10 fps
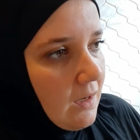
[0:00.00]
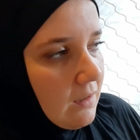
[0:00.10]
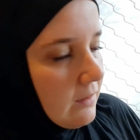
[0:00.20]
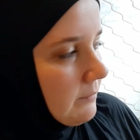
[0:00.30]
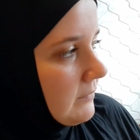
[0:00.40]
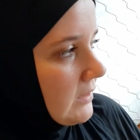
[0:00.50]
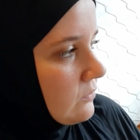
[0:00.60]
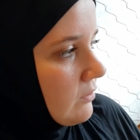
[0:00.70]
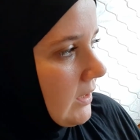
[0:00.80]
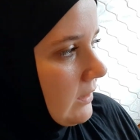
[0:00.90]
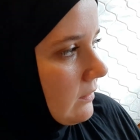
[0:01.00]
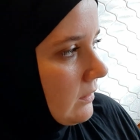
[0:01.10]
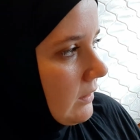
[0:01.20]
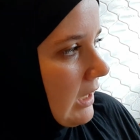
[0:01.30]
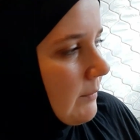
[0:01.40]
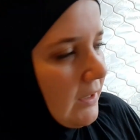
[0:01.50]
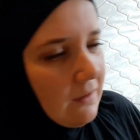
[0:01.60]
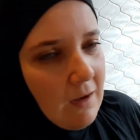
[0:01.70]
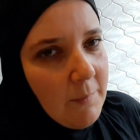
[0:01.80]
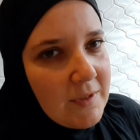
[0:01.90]
that's great. I
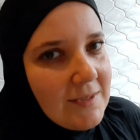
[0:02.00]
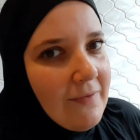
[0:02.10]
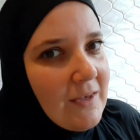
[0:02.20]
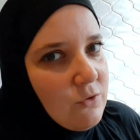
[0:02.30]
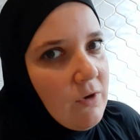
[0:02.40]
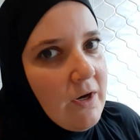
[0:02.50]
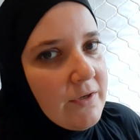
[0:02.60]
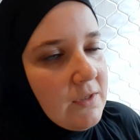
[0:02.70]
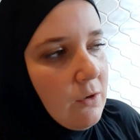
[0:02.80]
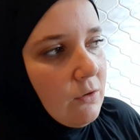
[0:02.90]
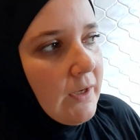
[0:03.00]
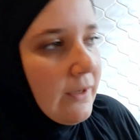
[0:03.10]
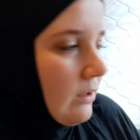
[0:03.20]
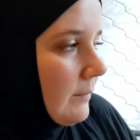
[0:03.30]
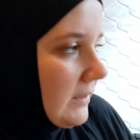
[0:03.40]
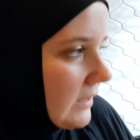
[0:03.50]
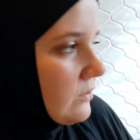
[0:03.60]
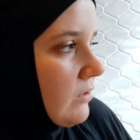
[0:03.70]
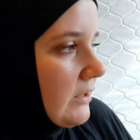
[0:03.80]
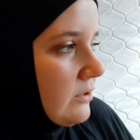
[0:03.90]
mean, I'm not saying that's great because I don't like her. I mean, that's
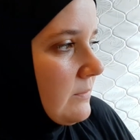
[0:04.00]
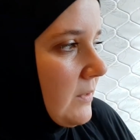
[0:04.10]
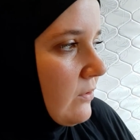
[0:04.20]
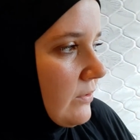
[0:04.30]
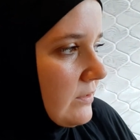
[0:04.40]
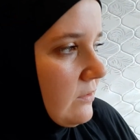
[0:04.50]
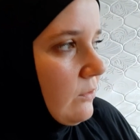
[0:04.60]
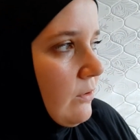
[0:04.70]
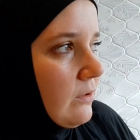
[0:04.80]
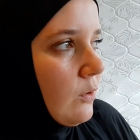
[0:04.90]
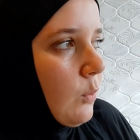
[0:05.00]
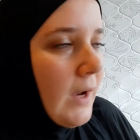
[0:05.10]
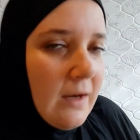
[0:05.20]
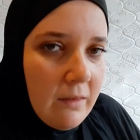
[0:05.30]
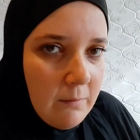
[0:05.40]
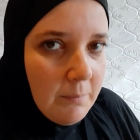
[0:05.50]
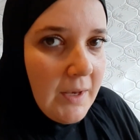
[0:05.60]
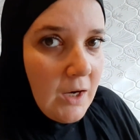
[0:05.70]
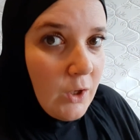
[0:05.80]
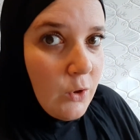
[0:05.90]
great just because, you know, the quieter the
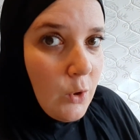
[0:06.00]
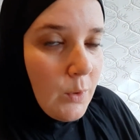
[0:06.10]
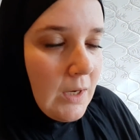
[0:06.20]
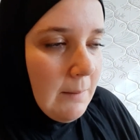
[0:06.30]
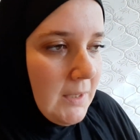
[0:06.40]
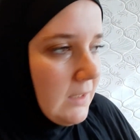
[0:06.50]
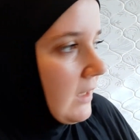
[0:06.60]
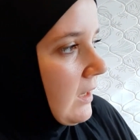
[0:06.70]
better, you know what I mean?